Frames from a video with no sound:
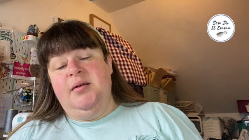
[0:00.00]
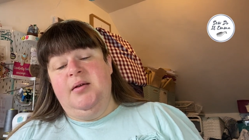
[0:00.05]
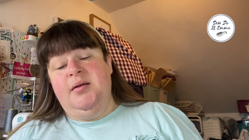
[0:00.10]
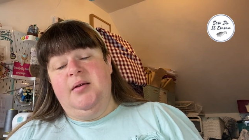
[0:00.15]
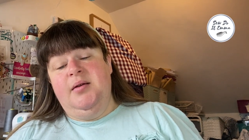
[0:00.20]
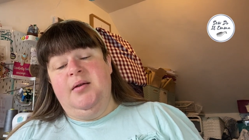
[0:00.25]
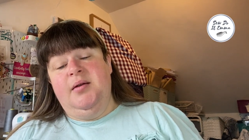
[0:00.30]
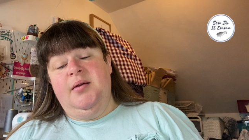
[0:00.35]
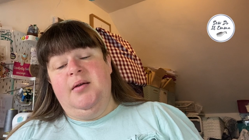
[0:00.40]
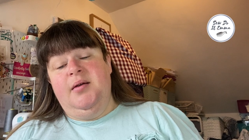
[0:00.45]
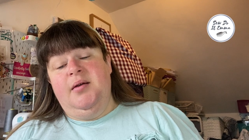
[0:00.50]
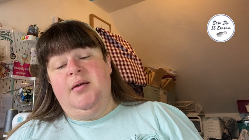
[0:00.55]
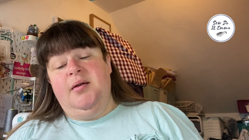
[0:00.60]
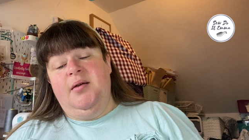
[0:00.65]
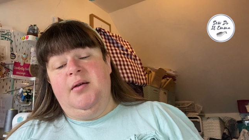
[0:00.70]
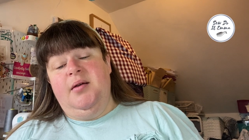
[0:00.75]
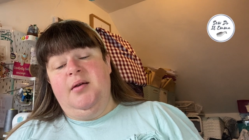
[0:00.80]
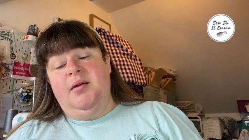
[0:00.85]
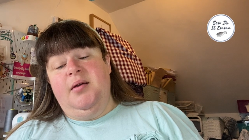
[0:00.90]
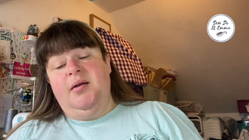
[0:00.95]

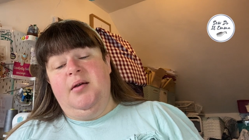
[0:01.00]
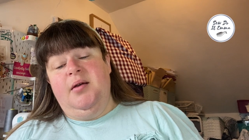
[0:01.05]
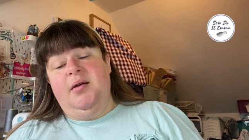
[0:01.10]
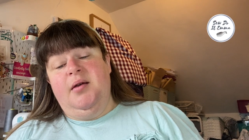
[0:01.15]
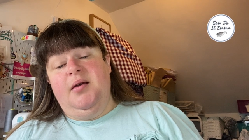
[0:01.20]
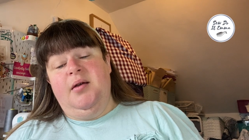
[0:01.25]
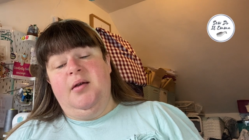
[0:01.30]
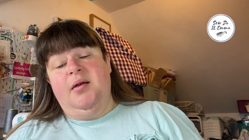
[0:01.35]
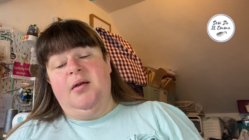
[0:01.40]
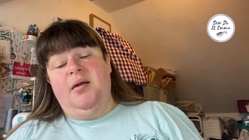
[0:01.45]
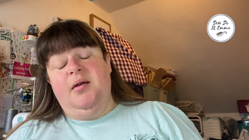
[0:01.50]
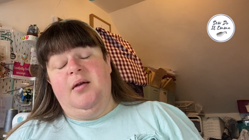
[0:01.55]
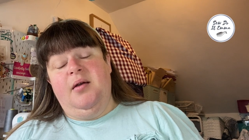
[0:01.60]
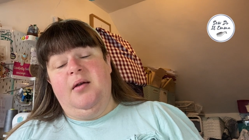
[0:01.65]
[no speech]